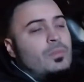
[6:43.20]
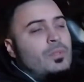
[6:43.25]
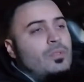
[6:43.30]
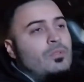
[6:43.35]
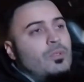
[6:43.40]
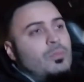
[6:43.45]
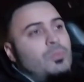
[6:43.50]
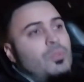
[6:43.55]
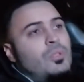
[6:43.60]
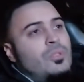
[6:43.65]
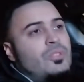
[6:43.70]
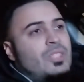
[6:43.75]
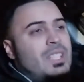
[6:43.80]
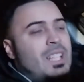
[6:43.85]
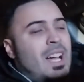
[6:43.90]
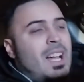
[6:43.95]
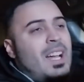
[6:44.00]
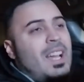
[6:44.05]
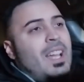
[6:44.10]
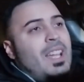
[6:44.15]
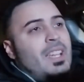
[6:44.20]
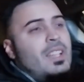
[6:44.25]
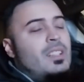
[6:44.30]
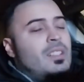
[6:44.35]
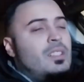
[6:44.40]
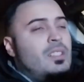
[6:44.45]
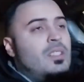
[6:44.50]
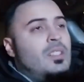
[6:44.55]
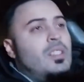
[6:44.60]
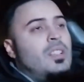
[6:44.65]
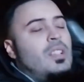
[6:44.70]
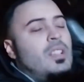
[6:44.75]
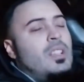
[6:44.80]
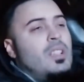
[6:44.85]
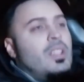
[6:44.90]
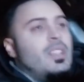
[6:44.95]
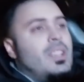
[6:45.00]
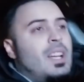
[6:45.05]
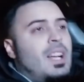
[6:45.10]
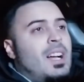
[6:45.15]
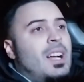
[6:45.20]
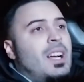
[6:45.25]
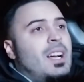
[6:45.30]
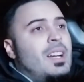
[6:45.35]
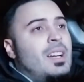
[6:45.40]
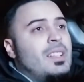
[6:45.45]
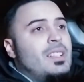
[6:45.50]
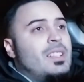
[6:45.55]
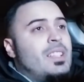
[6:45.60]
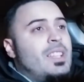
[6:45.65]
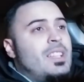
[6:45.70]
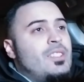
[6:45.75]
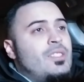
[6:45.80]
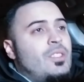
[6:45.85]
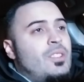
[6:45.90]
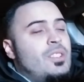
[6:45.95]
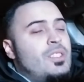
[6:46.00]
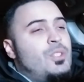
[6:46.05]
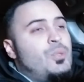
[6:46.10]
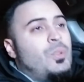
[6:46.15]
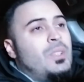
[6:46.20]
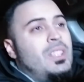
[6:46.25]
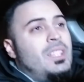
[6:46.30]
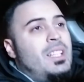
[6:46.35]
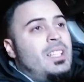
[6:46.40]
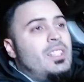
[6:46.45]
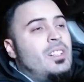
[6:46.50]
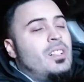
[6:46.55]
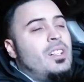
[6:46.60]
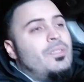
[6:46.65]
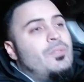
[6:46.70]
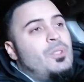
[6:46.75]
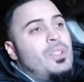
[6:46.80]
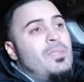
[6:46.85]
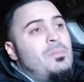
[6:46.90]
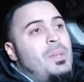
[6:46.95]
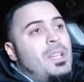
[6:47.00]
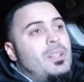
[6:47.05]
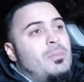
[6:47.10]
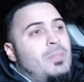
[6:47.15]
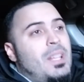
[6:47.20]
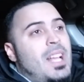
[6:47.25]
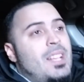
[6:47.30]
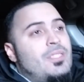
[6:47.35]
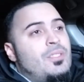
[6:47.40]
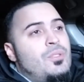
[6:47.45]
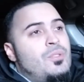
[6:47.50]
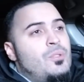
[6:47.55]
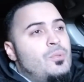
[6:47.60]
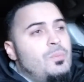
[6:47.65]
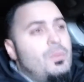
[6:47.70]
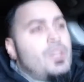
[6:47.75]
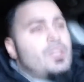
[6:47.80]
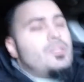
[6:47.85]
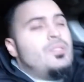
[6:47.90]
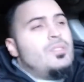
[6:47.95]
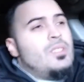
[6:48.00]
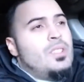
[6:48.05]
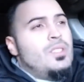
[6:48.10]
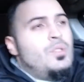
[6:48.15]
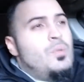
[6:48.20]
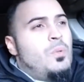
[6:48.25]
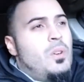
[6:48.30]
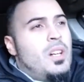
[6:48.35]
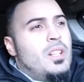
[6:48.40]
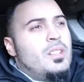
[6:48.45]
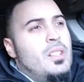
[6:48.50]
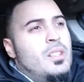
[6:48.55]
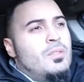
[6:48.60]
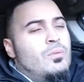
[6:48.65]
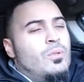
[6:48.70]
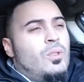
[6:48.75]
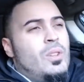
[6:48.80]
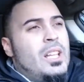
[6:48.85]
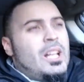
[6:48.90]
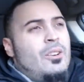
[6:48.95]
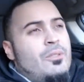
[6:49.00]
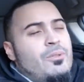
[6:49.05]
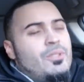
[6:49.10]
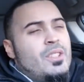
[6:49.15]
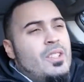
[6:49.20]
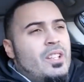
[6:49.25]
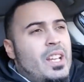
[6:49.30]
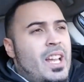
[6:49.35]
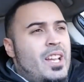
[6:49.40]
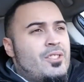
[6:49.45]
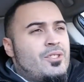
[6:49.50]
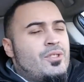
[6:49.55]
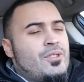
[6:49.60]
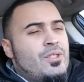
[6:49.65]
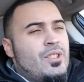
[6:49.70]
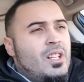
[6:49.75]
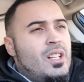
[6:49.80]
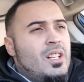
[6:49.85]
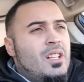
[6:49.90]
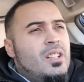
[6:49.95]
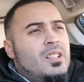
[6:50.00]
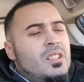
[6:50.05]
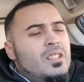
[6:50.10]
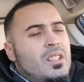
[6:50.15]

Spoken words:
remove a die, can turn into a leader if you have Mega Blaster Troopers and you want to roll out for the extra